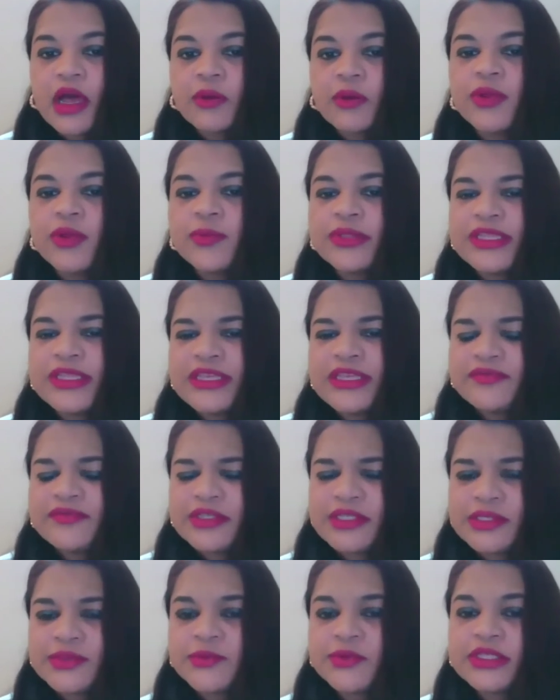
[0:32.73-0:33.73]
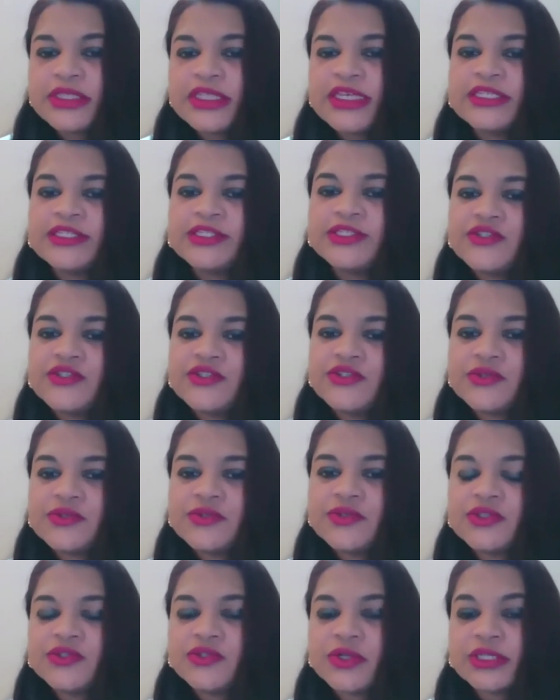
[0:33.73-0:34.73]
We believe this will lead
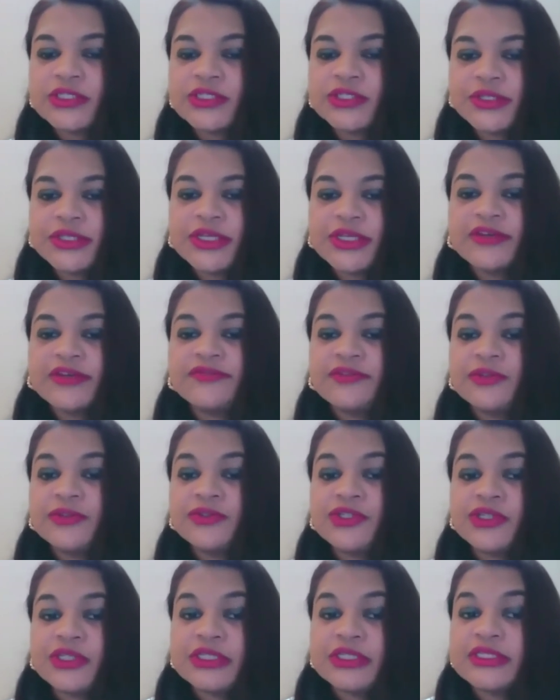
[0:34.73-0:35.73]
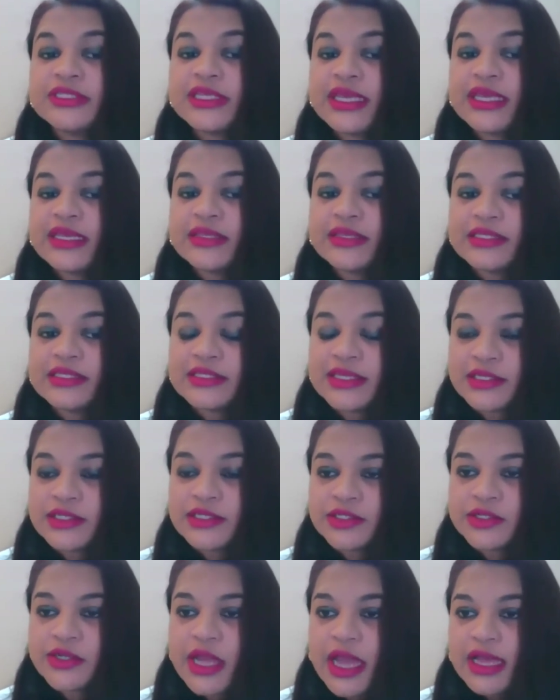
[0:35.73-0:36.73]
to structural evolutions in the
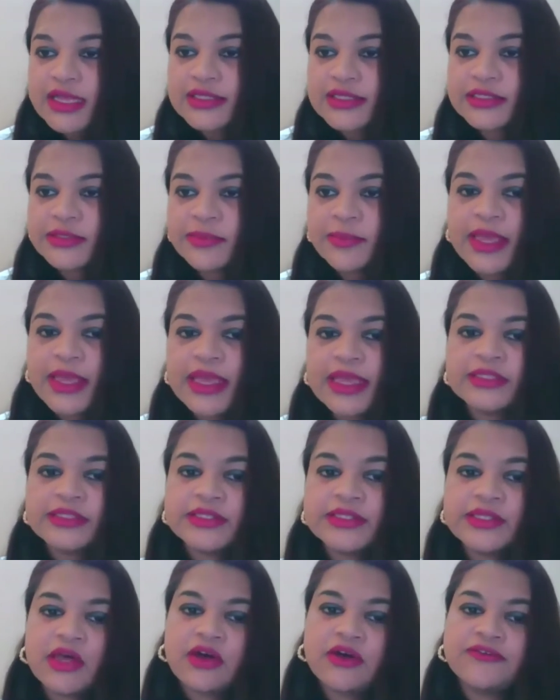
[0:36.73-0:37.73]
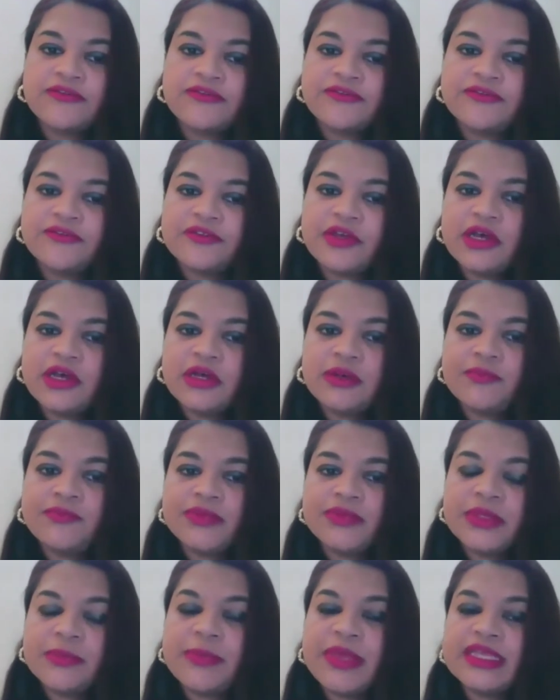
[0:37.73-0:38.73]
sector as the pace
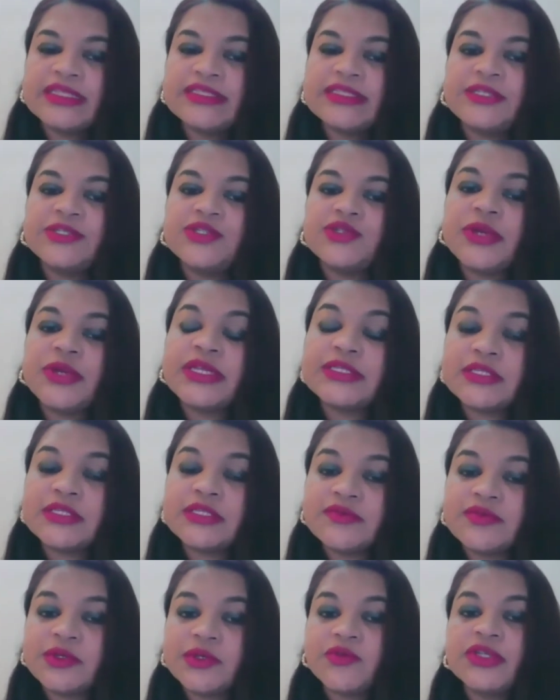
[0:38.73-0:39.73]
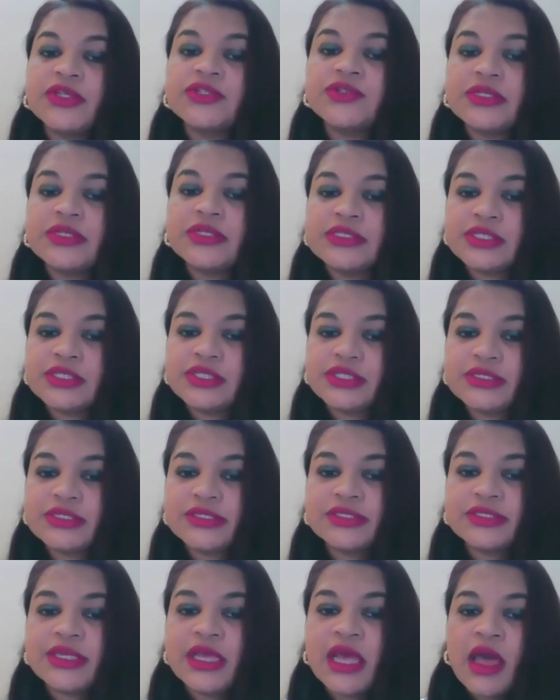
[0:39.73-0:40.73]
and trends of the green
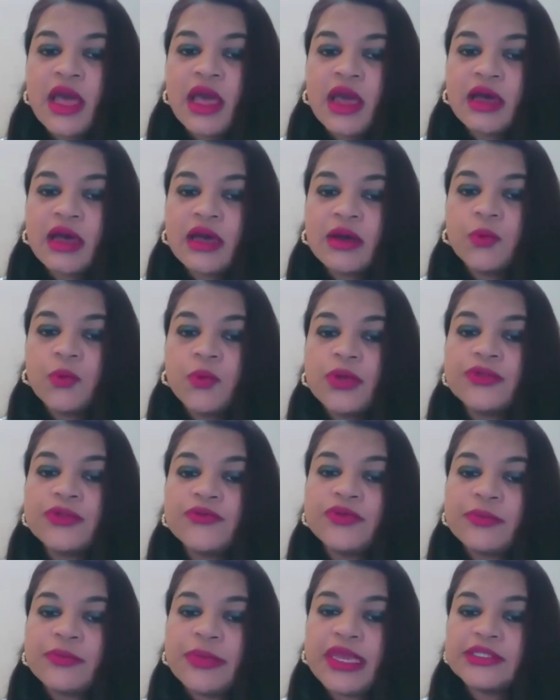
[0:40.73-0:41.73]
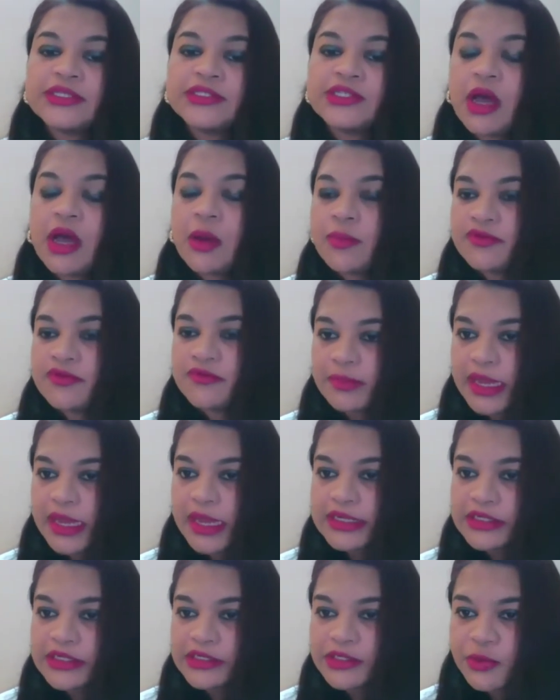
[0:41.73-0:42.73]
transitions will remain top of
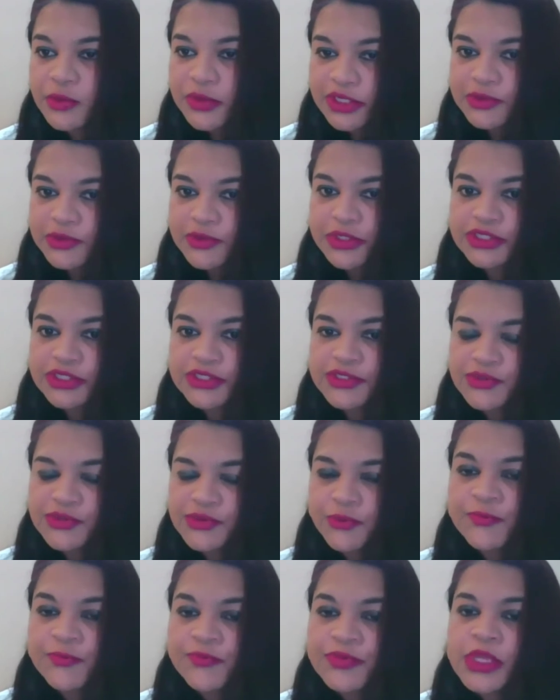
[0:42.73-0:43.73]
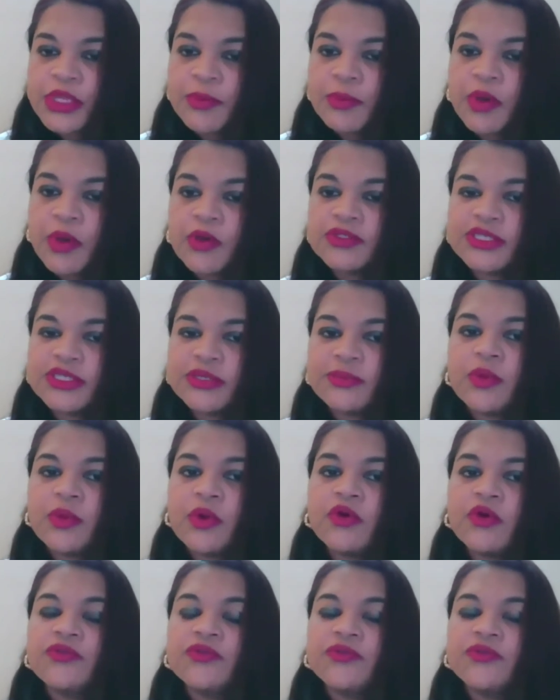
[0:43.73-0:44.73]
mind in 2022, posing
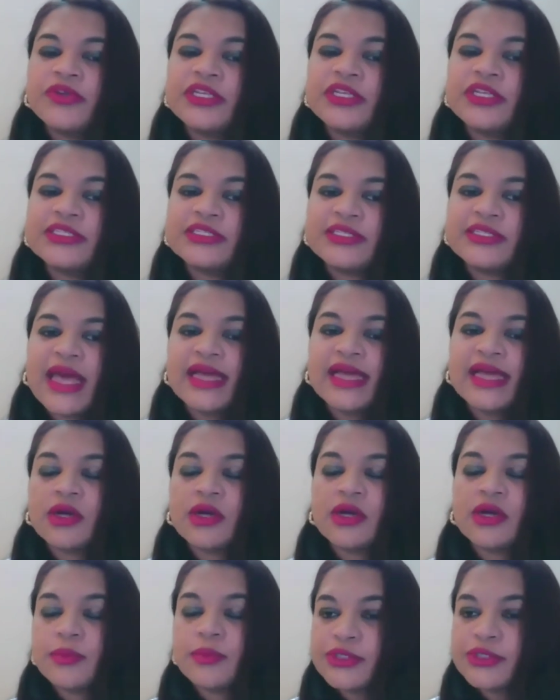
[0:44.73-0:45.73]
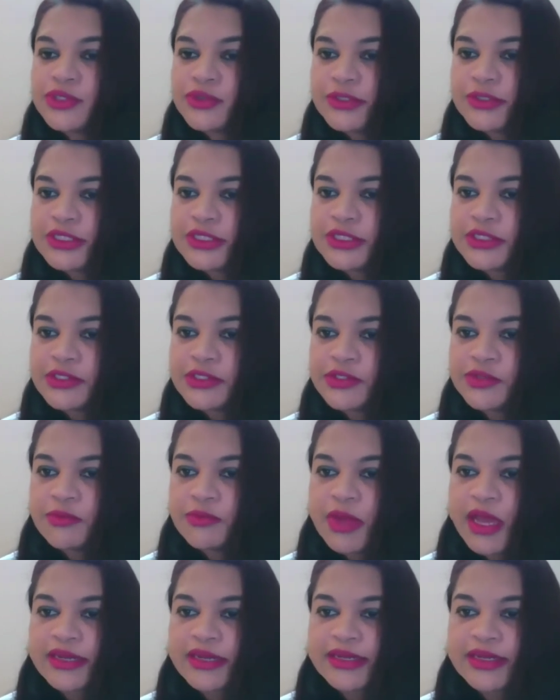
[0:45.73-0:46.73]
both risks and opportunities to
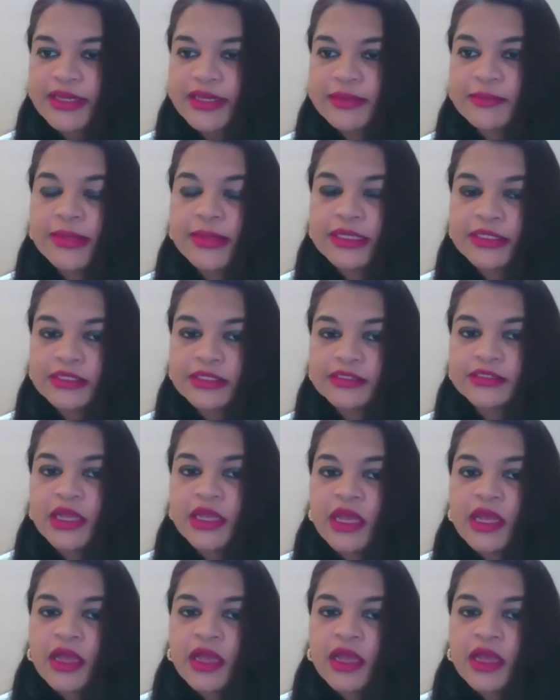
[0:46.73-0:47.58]
mining and metal